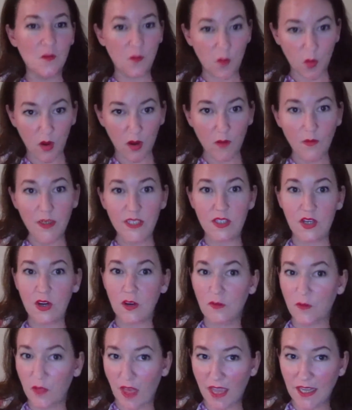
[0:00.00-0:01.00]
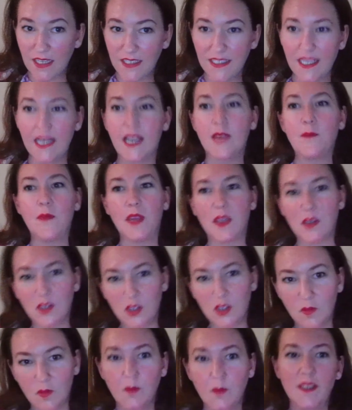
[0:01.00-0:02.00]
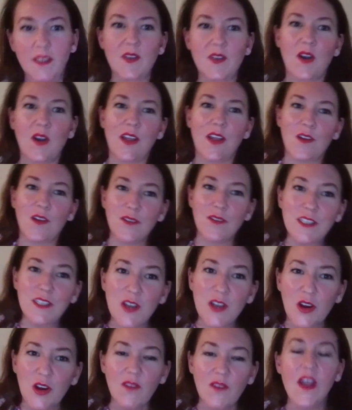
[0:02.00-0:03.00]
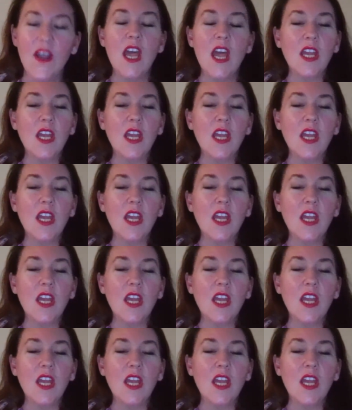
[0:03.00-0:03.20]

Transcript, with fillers: for a reserve flight attendant, because you will be starting on reserve,